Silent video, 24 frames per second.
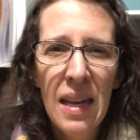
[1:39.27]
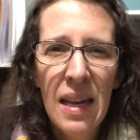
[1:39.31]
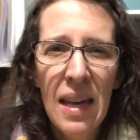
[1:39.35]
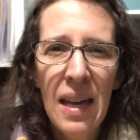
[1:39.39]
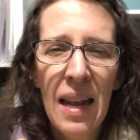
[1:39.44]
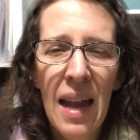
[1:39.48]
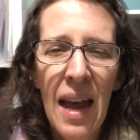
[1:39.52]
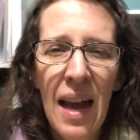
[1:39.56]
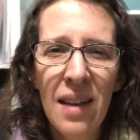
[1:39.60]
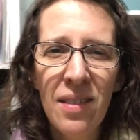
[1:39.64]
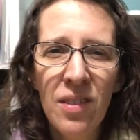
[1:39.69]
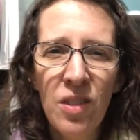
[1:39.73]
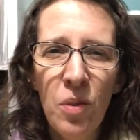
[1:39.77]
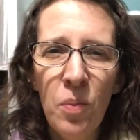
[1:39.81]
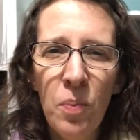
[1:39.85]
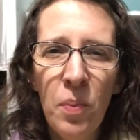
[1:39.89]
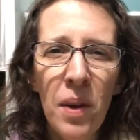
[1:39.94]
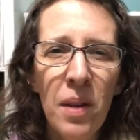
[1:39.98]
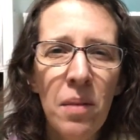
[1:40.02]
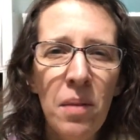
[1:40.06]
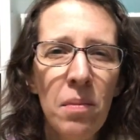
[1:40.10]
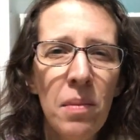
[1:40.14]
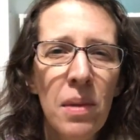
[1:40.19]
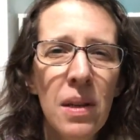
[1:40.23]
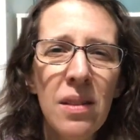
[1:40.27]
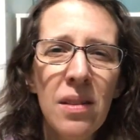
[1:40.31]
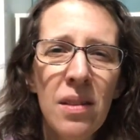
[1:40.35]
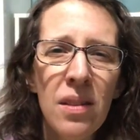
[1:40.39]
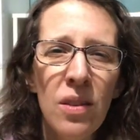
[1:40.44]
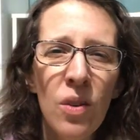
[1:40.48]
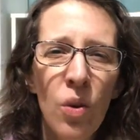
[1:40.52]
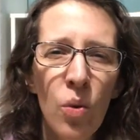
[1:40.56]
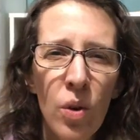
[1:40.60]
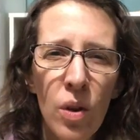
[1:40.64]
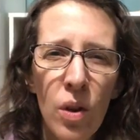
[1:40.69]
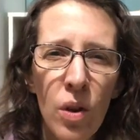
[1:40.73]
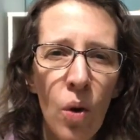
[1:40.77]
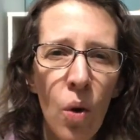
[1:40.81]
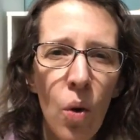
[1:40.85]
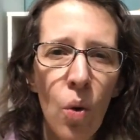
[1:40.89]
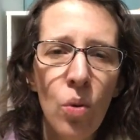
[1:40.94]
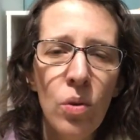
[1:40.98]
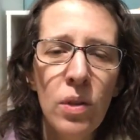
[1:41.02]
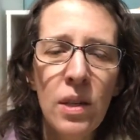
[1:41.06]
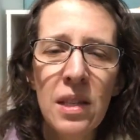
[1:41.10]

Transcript: It hasn't been Minnesota cold.